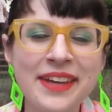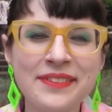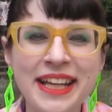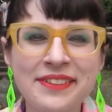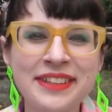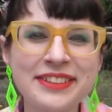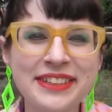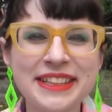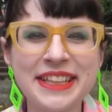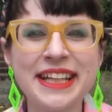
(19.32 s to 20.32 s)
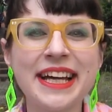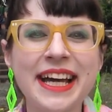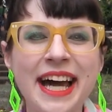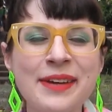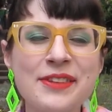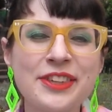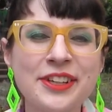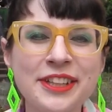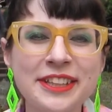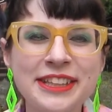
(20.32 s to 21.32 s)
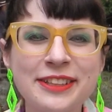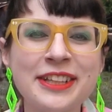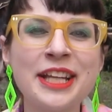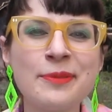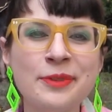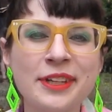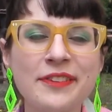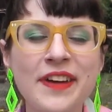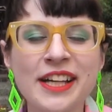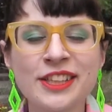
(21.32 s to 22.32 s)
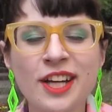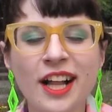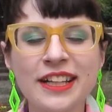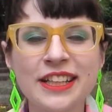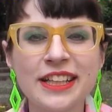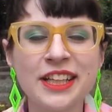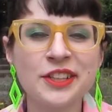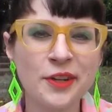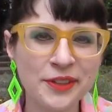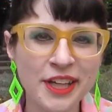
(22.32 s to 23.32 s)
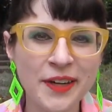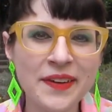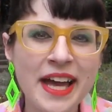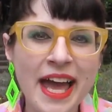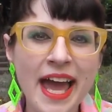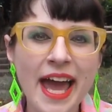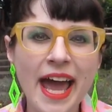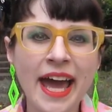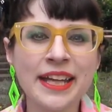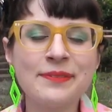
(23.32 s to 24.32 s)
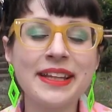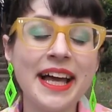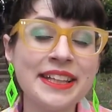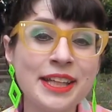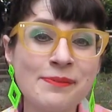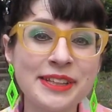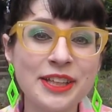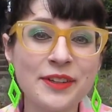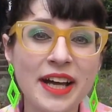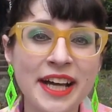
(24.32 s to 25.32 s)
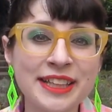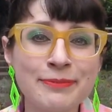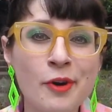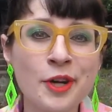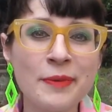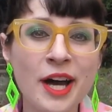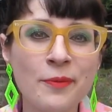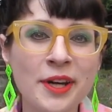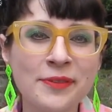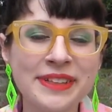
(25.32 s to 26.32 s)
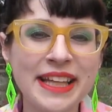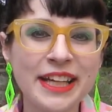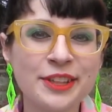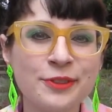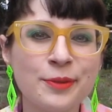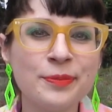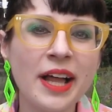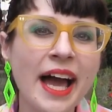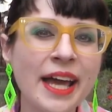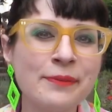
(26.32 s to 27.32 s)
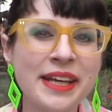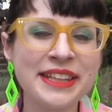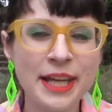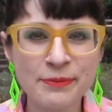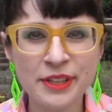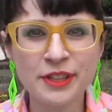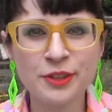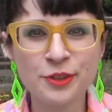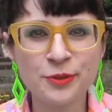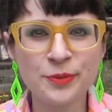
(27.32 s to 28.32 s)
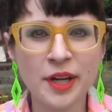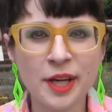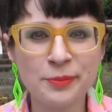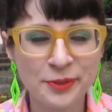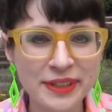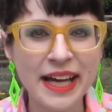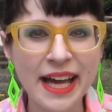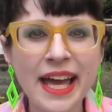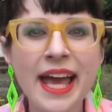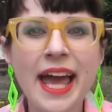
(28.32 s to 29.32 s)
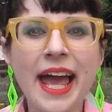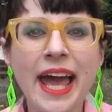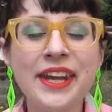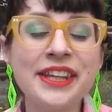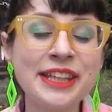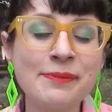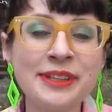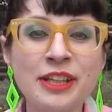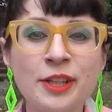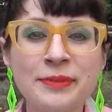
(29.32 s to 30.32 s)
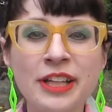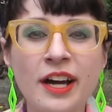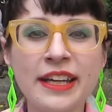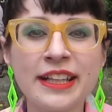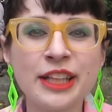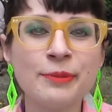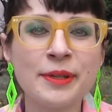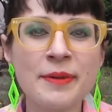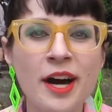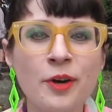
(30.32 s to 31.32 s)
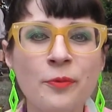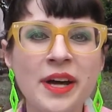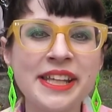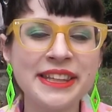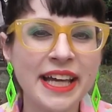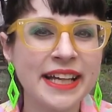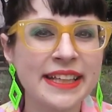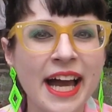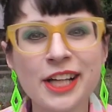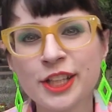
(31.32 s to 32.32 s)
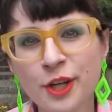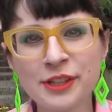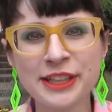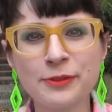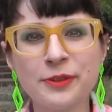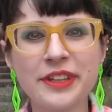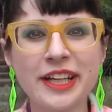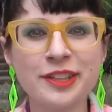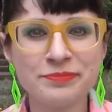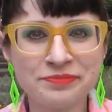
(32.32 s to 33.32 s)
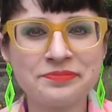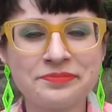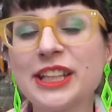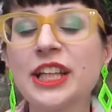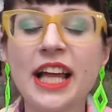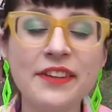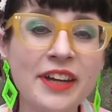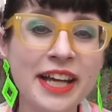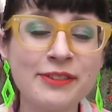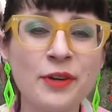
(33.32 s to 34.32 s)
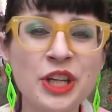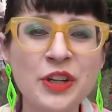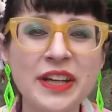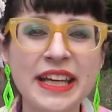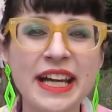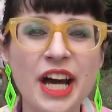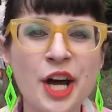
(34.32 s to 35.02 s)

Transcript: my name is Christina. I'm a third-year student at Bunka Fashion College in Tokyo. And in my last episode, I spoke about what it was like to apply and be accepted to Bunka. And in this episode, I'll be talking a little bit about what it's like to actually go to school there. So a lot of you guys are wondering